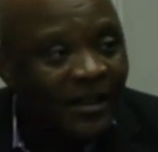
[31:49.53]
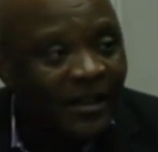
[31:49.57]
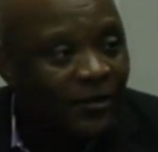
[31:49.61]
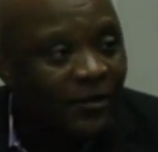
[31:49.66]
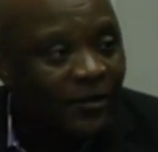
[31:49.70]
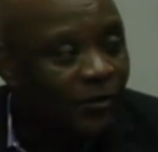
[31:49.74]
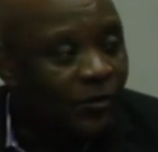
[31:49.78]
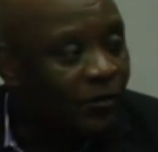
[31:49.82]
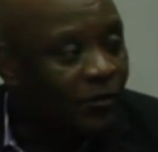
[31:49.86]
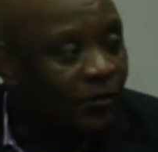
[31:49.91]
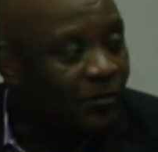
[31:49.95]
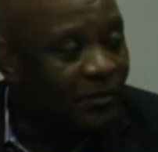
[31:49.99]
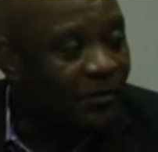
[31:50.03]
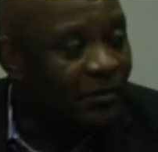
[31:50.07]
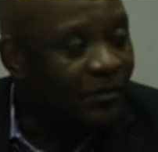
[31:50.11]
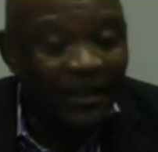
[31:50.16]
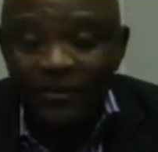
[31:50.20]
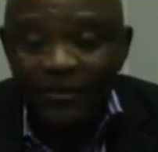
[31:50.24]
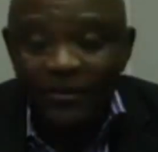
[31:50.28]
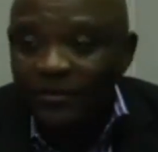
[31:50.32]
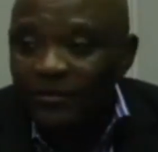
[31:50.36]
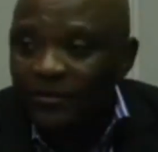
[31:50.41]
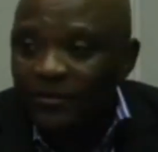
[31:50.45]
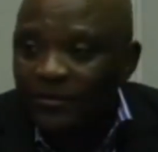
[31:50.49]
you could begin
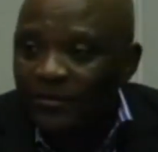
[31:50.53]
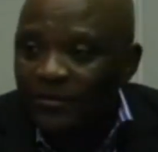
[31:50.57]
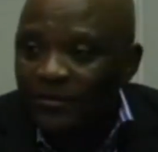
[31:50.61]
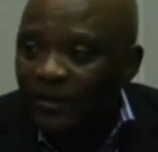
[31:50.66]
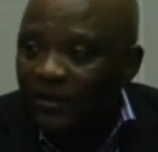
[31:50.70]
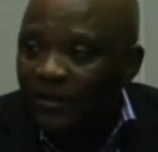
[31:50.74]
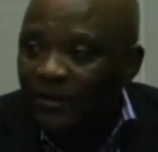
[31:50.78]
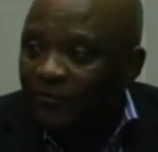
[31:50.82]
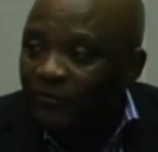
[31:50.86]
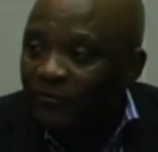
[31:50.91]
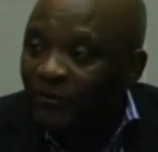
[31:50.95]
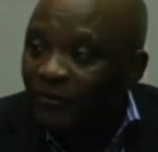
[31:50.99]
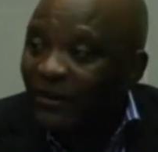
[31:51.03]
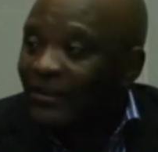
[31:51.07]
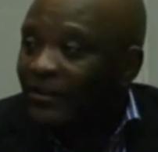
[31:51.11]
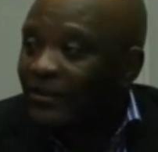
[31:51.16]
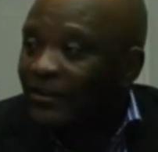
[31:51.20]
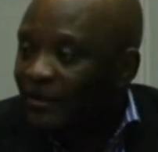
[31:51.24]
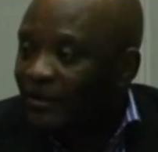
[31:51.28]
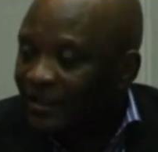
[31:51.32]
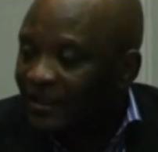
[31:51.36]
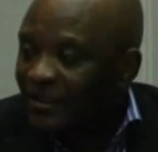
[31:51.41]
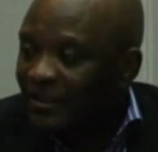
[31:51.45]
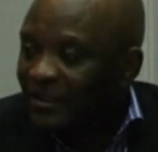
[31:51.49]
to factor
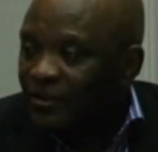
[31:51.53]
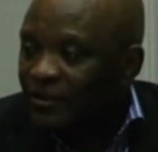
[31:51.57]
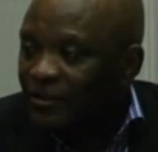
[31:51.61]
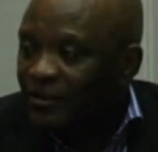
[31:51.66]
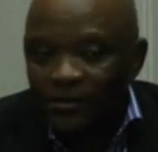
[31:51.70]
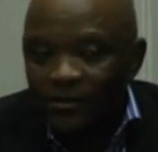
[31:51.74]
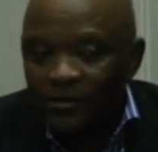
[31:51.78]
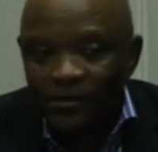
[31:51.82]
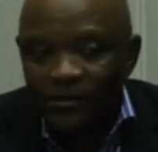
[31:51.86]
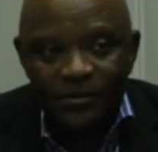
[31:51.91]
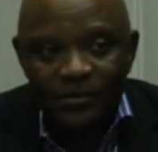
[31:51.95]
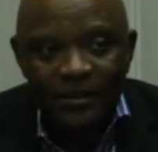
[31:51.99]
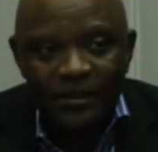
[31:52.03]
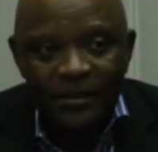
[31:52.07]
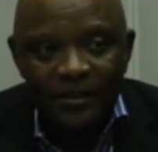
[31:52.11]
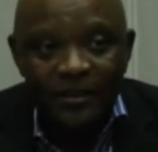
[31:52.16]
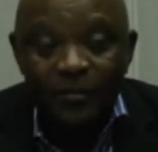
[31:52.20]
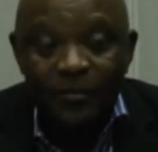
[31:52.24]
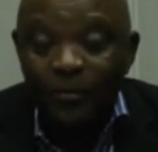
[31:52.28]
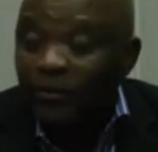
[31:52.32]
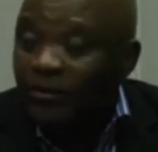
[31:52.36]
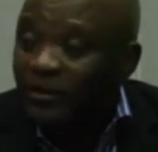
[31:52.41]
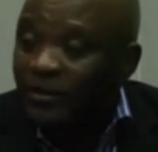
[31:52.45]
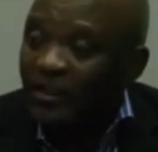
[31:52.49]
that into the
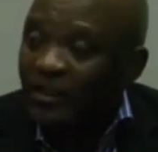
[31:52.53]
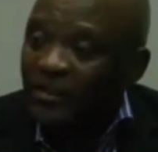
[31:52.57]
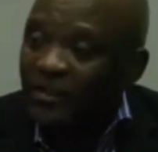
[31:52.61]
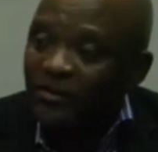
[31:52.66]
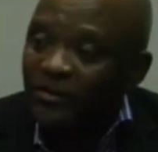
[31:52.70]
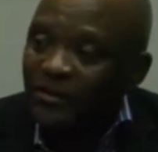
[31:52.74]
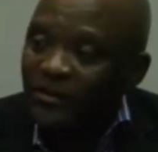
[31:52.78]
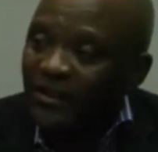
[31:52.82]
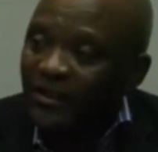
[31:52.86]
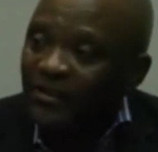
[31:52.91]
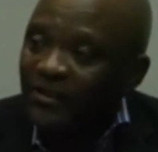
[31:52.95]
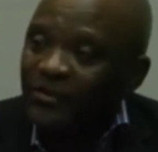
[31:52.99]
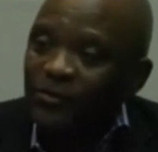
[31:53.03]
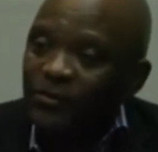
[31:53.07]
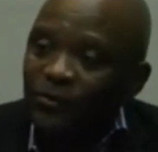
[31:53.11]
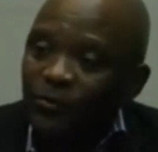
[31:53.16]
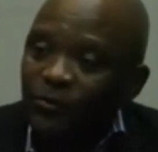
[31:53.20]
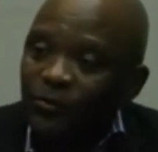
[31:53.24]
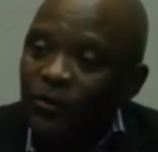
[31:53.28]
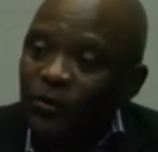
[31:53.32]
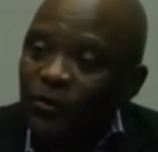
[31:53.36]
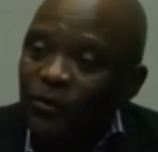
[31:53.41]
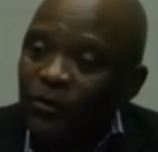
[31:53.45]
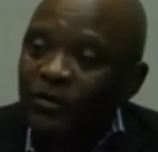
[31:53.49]
projection as
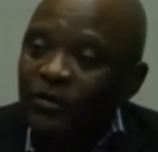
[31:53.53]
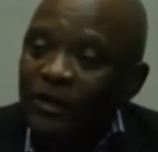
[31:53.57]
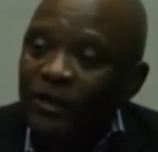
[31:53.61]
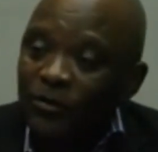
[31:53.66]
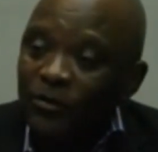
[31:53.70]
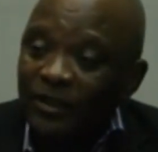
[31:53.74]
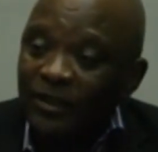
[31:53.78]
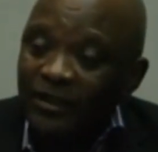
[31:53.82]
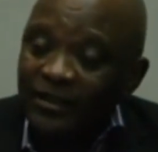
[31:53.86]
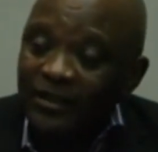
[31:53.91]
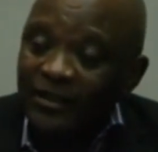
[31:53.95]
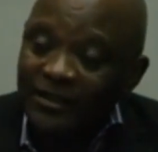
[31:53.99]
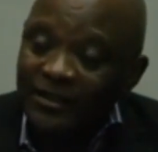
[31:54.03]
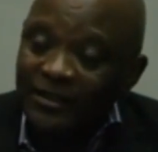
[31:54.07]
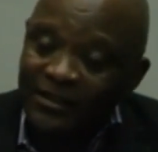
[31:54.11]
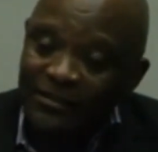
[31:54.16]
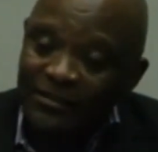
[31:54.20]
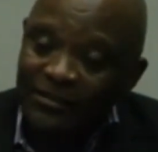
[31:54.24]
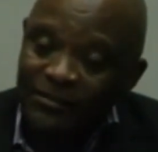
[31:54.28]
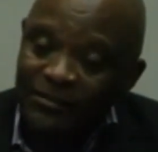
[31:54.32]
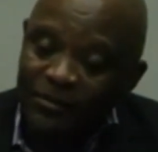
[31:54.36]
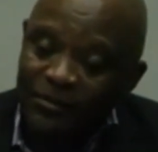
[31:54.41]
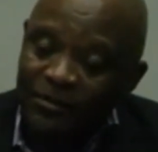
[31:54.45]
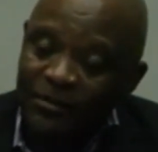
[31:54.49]
to how mortality
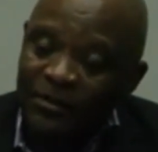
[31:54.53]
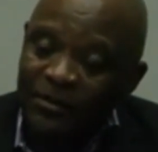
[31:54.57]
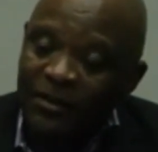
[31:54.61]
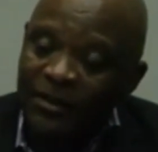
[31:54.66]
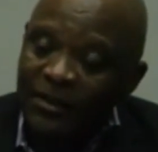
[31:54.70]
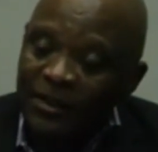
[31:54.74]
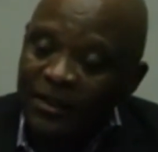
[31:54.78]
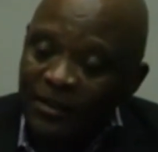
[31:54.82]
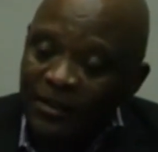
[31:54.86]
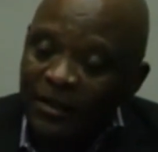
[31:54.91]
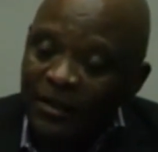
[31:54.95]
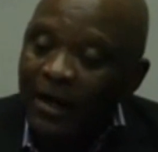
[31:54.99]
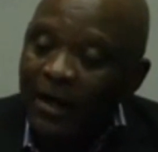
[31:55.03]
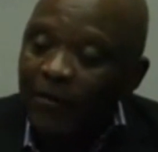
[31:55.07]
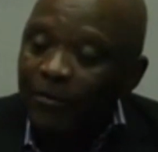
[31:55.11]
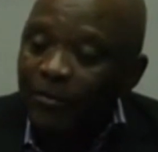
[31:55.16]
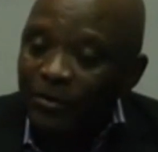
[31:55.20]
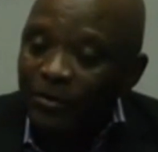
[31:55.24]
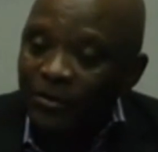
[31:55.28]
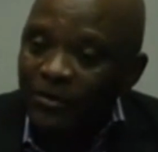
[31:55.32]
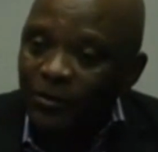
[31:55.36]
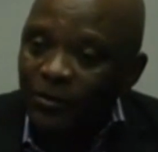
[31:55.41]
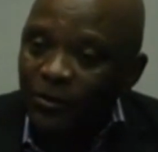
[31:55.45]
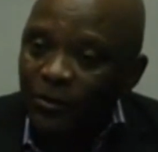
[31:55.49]
will
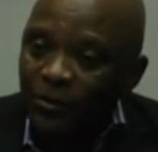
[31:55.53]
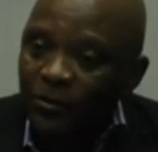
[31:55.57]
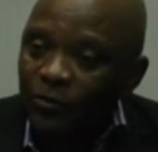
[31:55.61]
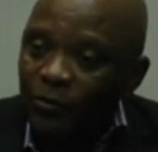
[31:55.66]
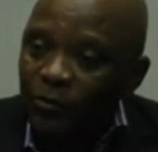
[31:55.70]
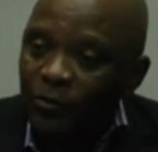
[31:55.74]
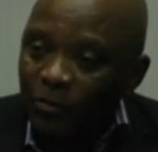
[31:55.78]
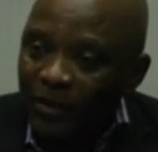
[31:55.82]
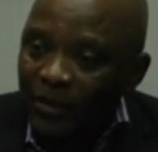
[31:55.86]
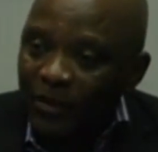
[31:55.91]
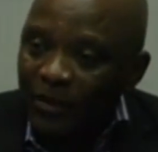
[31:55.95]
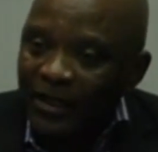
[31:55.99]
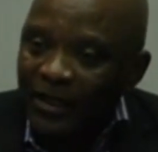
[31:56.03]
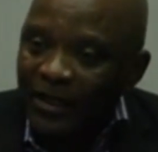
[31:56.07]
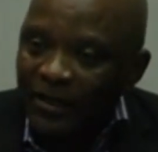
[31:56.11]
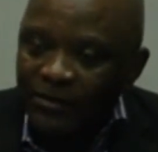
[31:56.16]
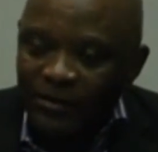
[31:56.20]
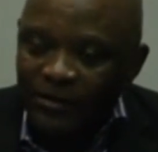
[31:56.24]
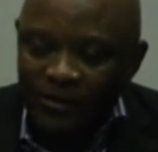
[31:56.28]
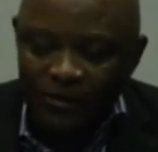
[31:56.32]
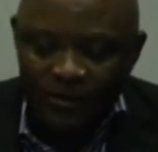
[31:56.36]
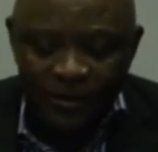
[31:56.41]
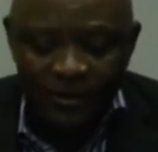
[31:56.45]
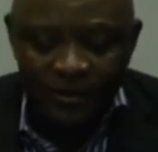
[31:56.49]
happen or will play out on the